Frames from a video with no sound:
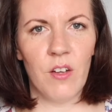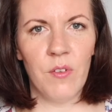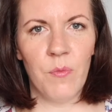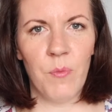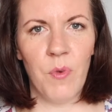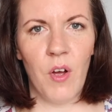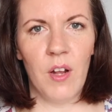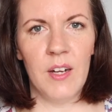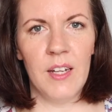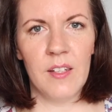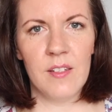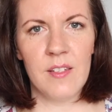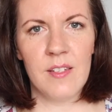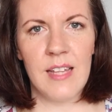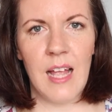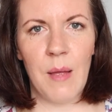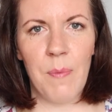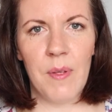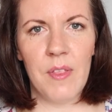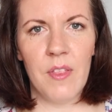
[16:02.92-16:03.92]
on, we've got a little
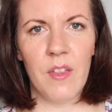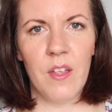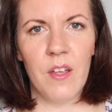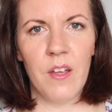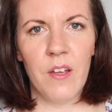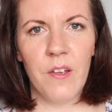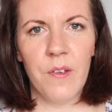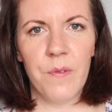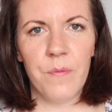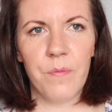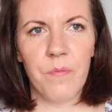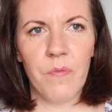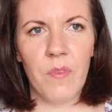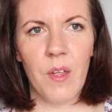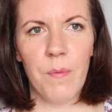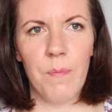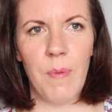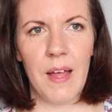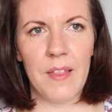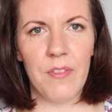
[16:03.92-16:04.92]
step in the
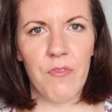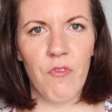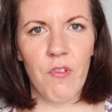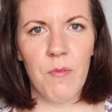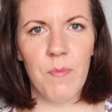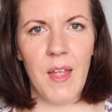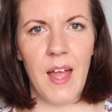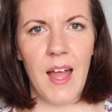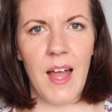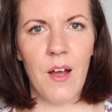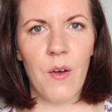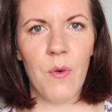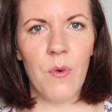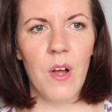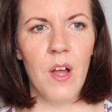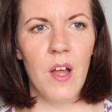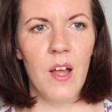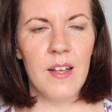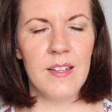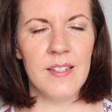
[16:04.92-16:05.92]
bathroom now,